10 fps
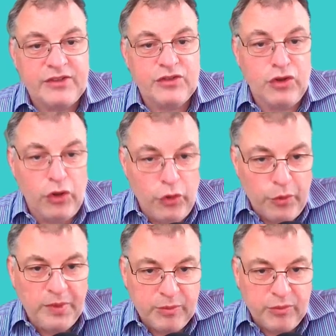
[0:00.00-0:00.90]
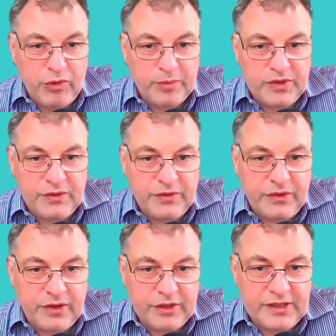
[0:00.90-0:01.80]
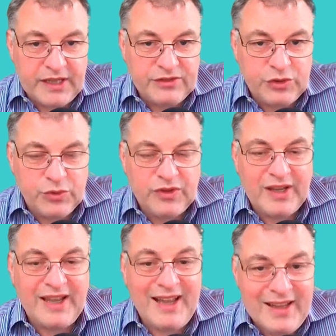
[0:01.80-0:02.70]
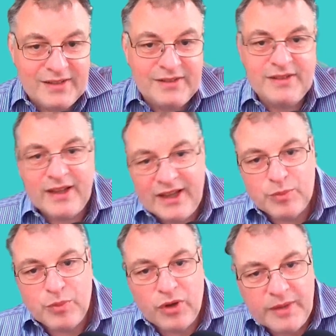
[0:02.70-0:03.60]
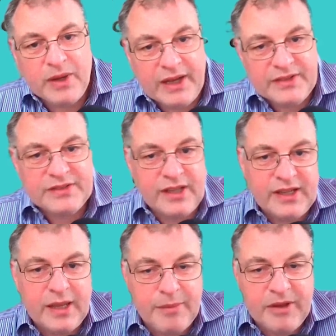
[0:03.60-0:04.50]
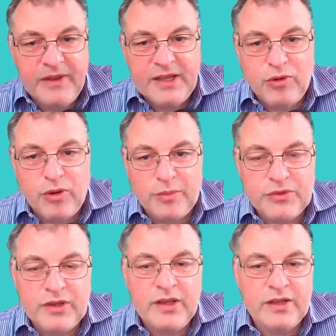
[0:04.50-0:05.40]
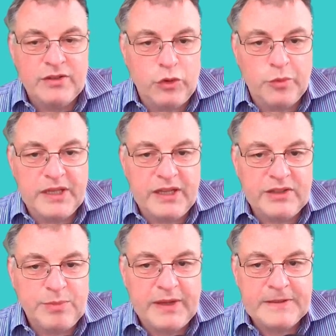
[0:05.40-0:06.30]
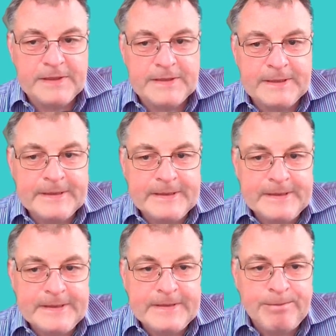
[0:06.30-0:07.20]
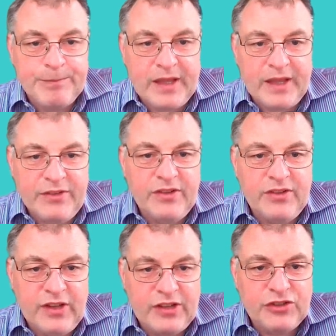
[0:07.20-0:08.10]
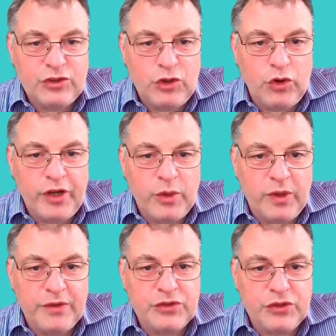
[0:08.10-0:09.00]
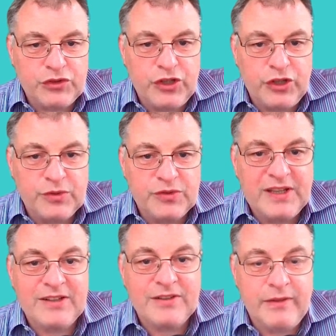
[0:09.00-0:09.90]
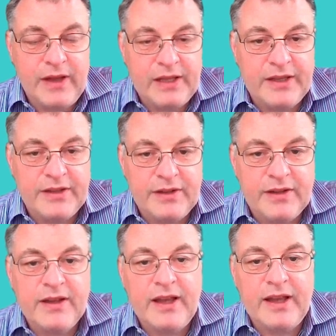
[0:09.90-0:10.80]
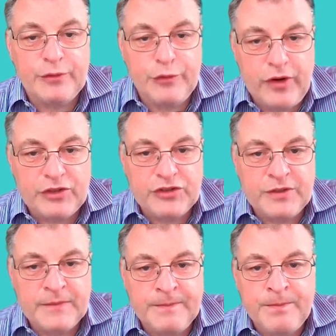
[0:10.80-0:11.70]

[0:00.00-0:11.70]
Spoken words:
and has not been prompted for her credentials and has bypassed any MFA prompts normally expected, as the session cookie we've just used is valid and fresh.